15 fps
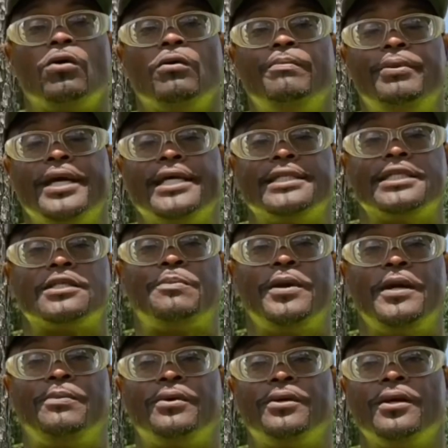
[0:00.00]
business
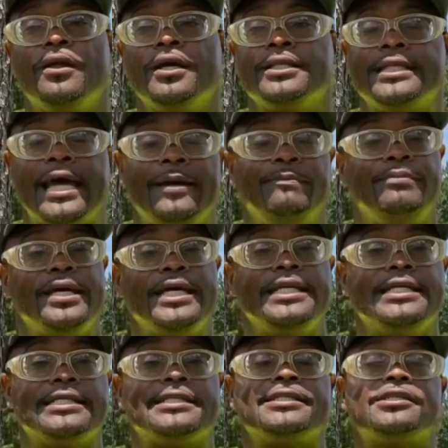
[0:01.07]
people that
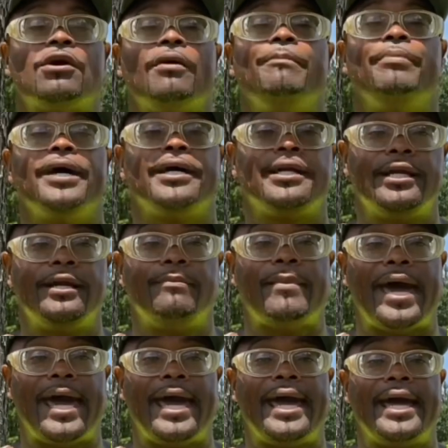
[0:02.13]
businesses are better than
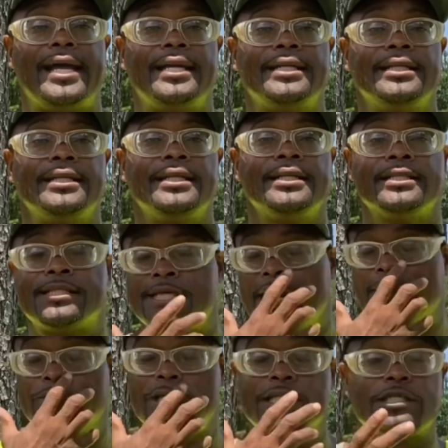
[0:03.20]
mine. See,
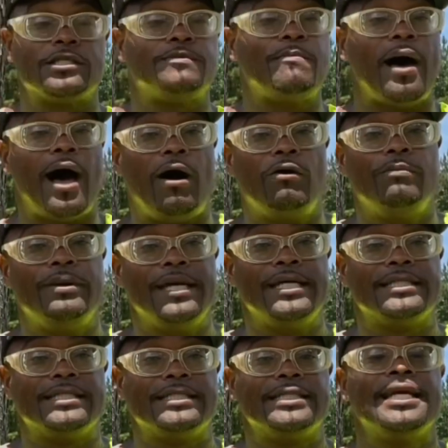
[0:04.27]
I'm just a small
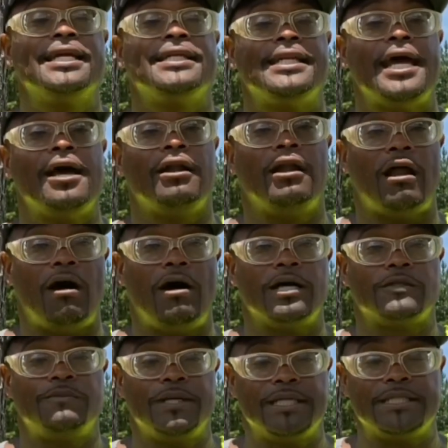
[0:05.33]
business. They are
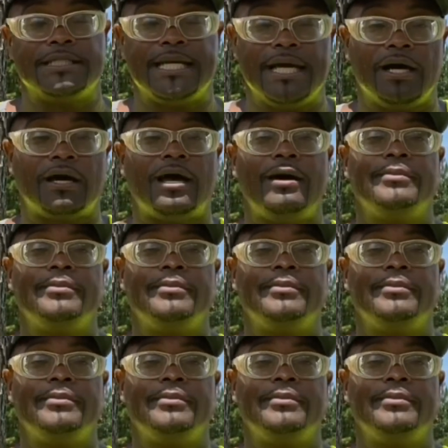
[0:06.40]
large business. They are coming